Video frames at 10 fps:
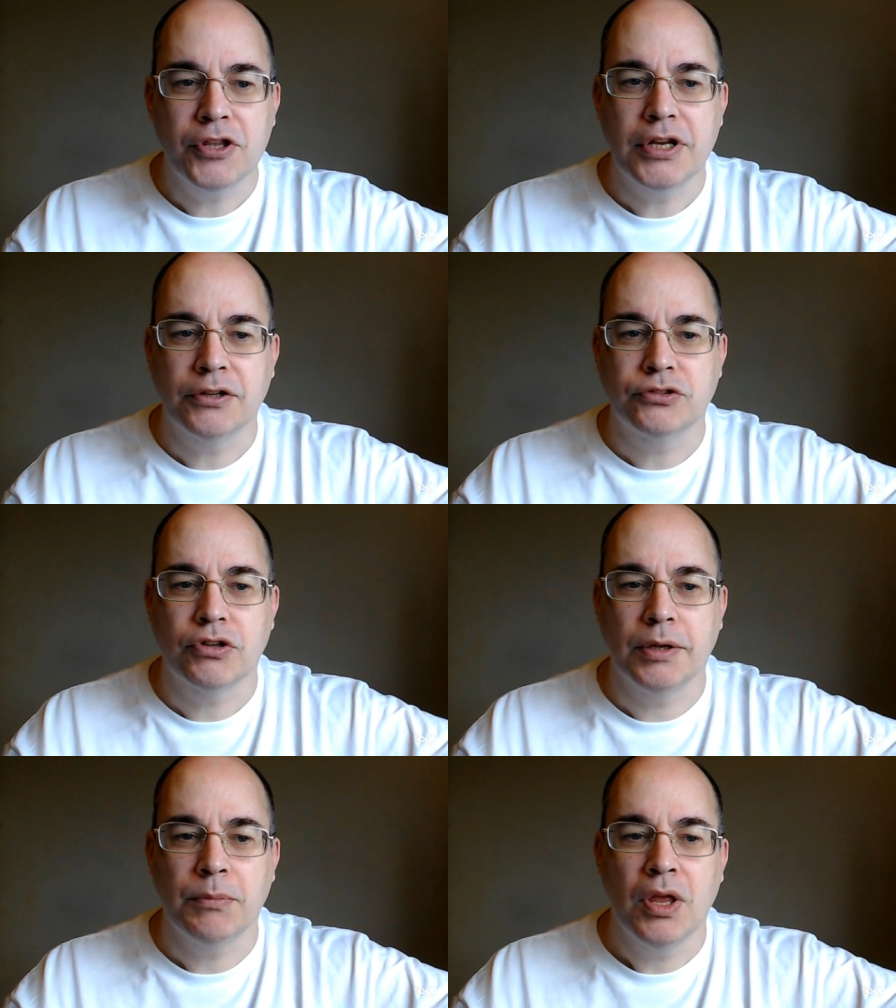
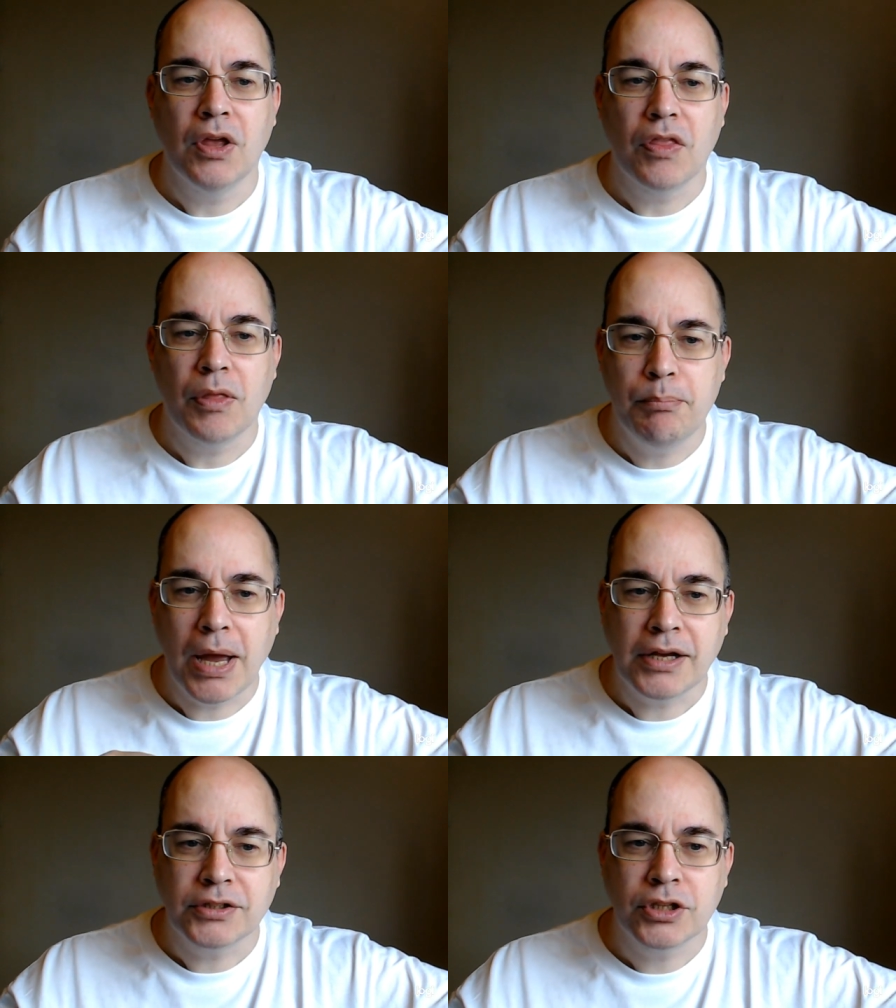downstream, the
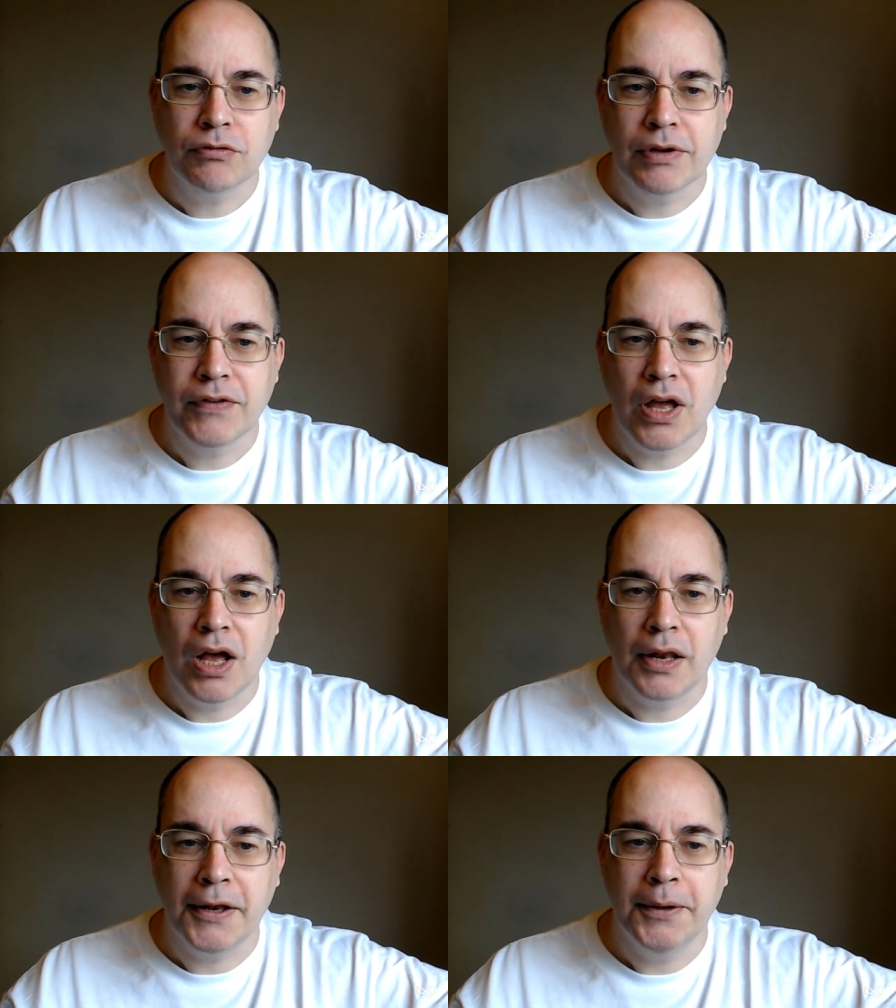banks of the river are
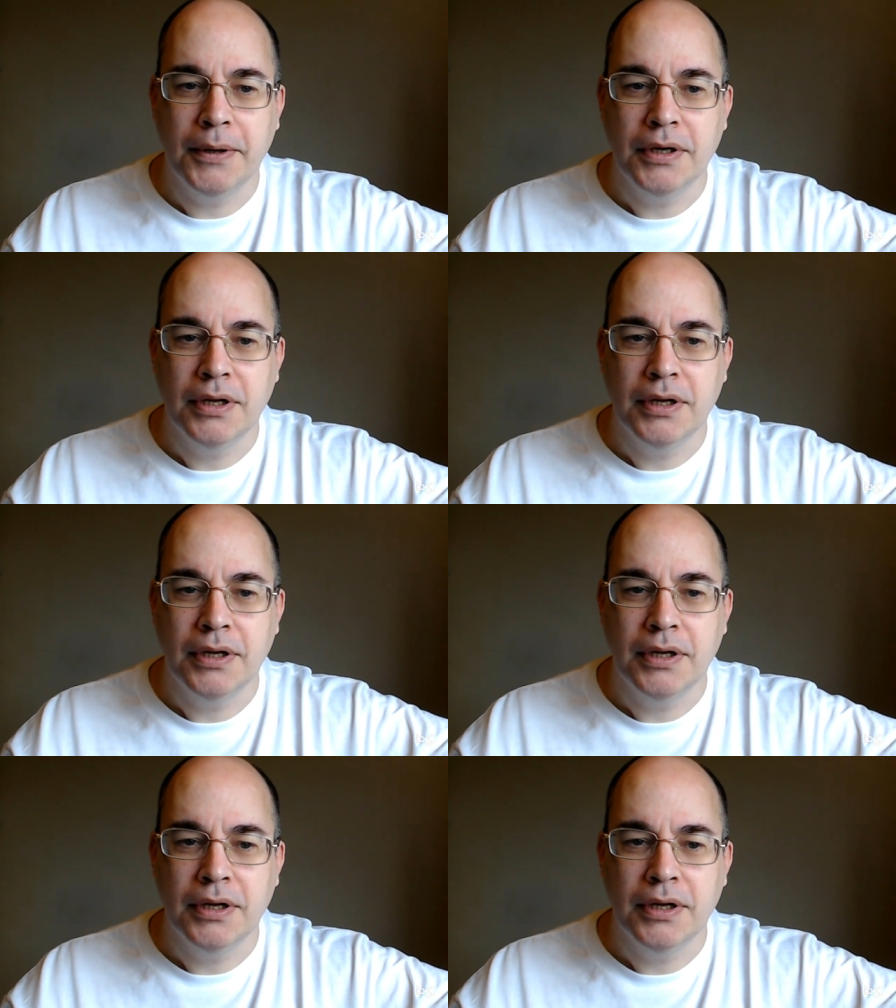lower,